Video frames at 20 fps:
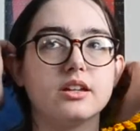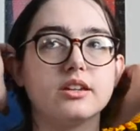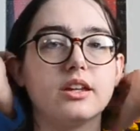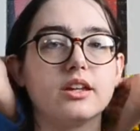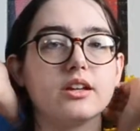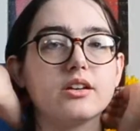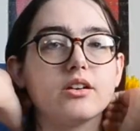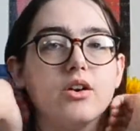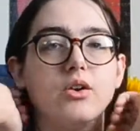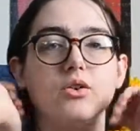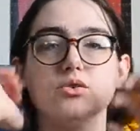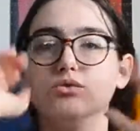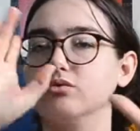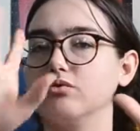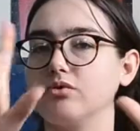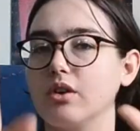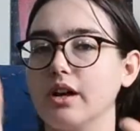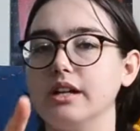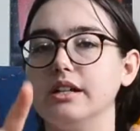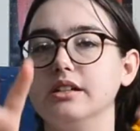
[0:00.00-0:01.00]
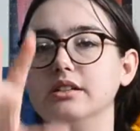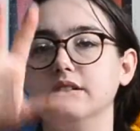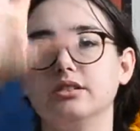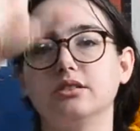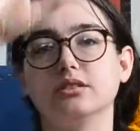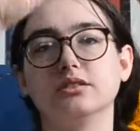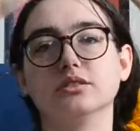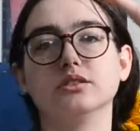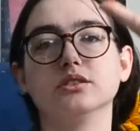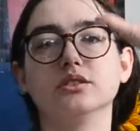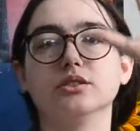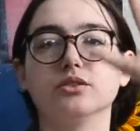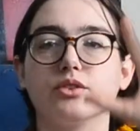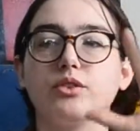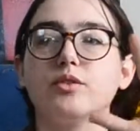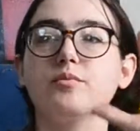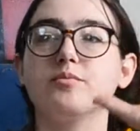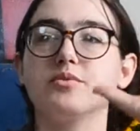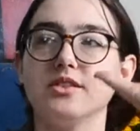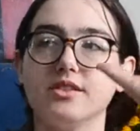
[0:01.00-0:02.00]
like alt-right
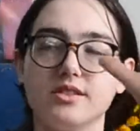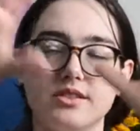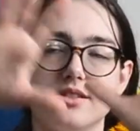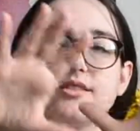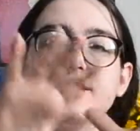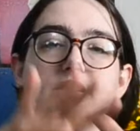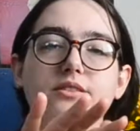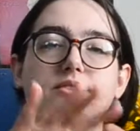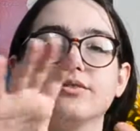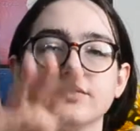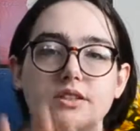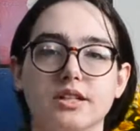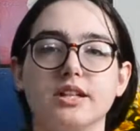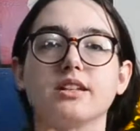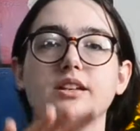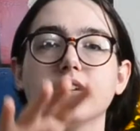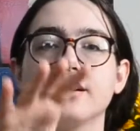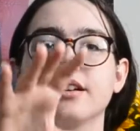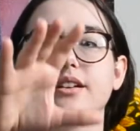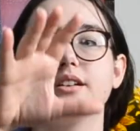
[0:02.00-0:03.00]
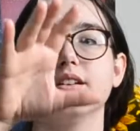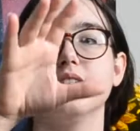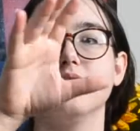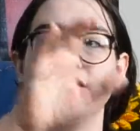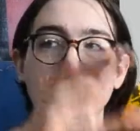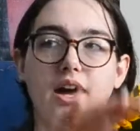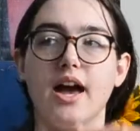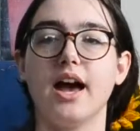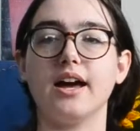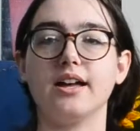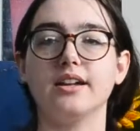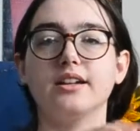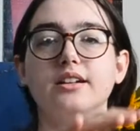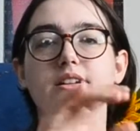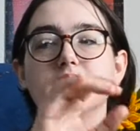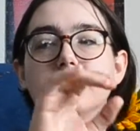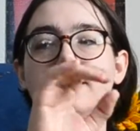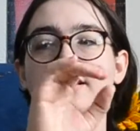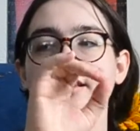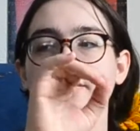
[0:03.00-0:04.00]
groups and stuff like that,
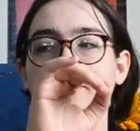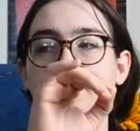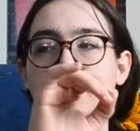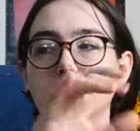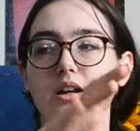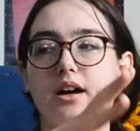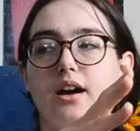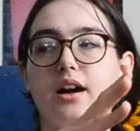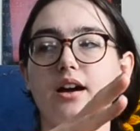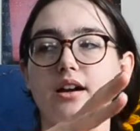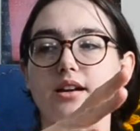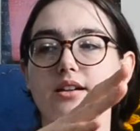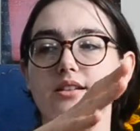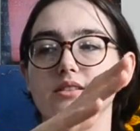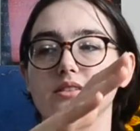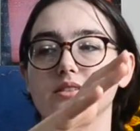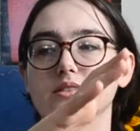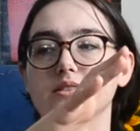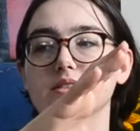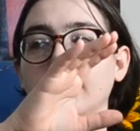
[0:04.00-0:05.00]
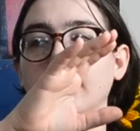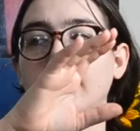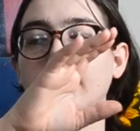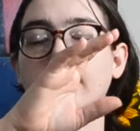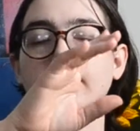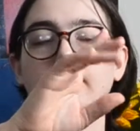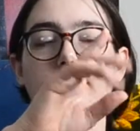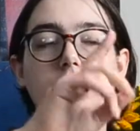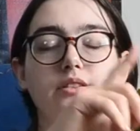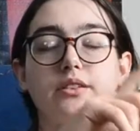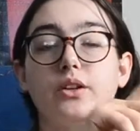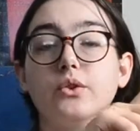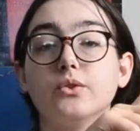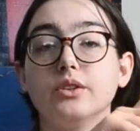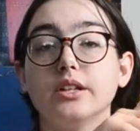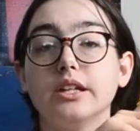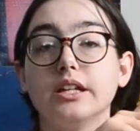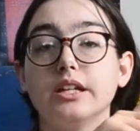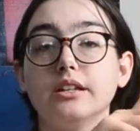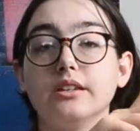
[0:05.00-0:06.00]
is because they're
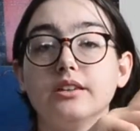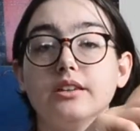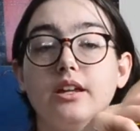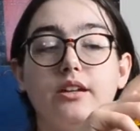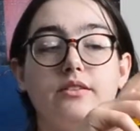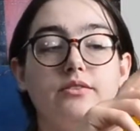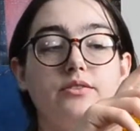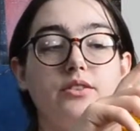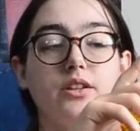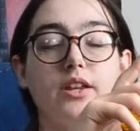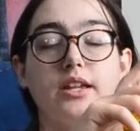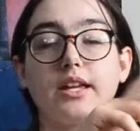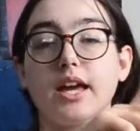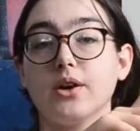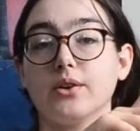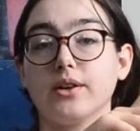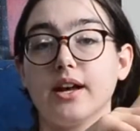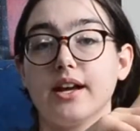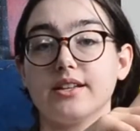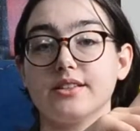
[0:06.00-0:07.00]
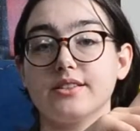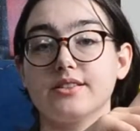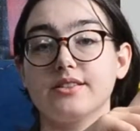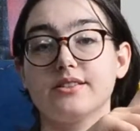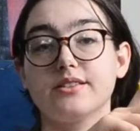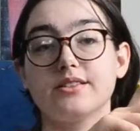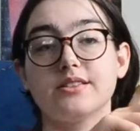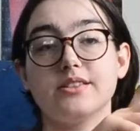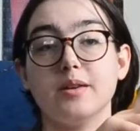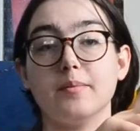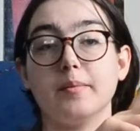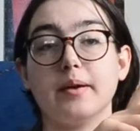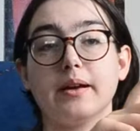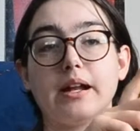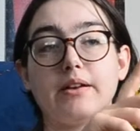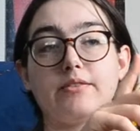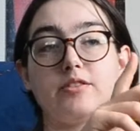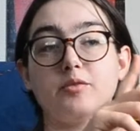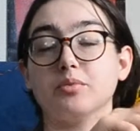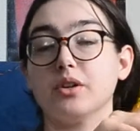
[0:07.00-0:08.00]
lonely, they feel like outcasts, they might
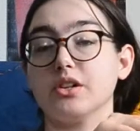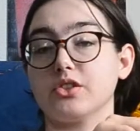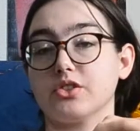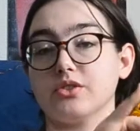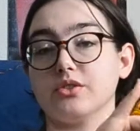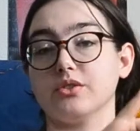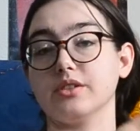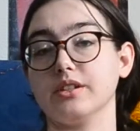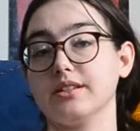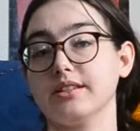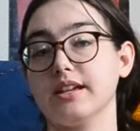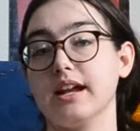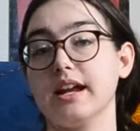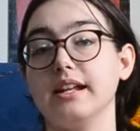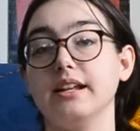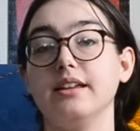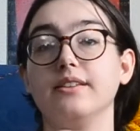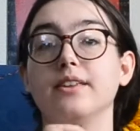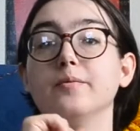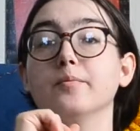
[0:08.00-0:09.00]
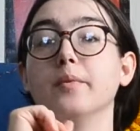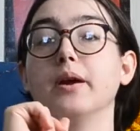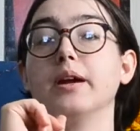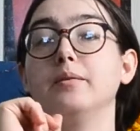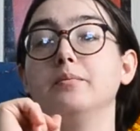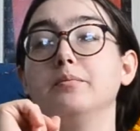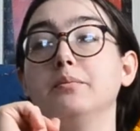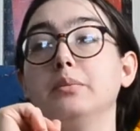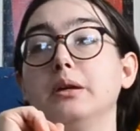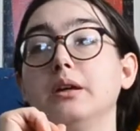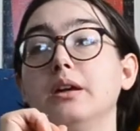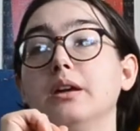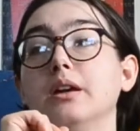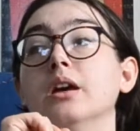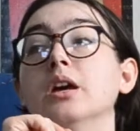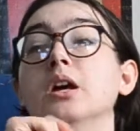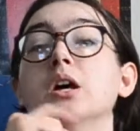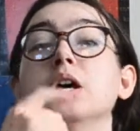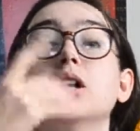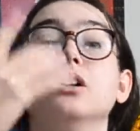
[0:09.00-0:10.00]
have depression or anxiety, they might be
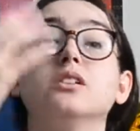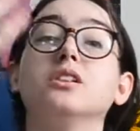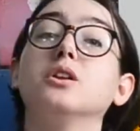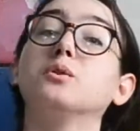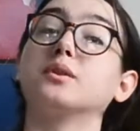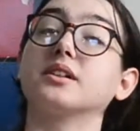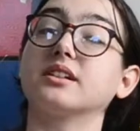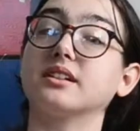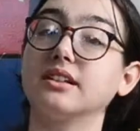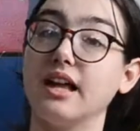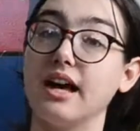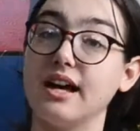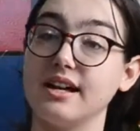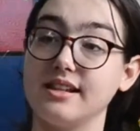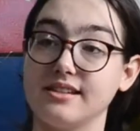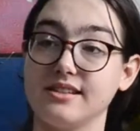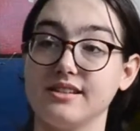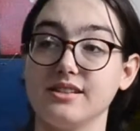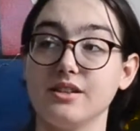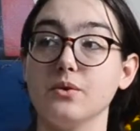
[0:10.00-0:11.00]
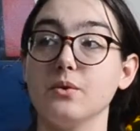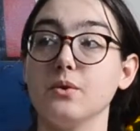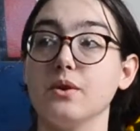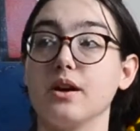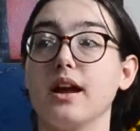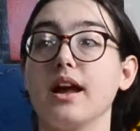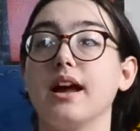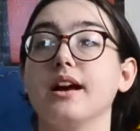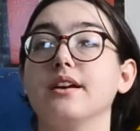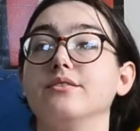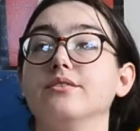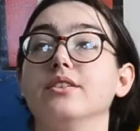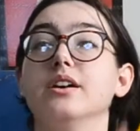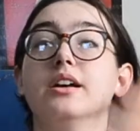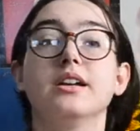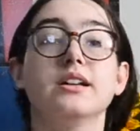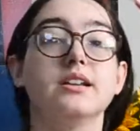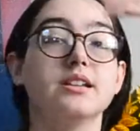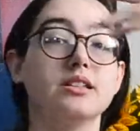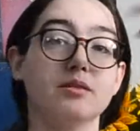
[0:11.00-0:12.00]
lower class or have
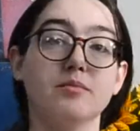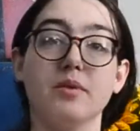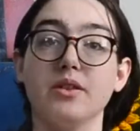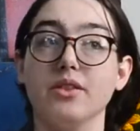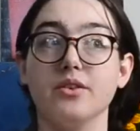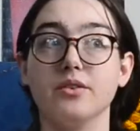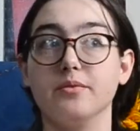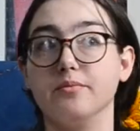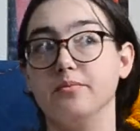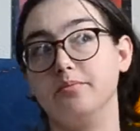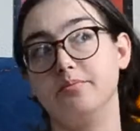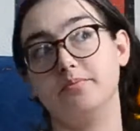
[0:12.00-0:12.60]
some other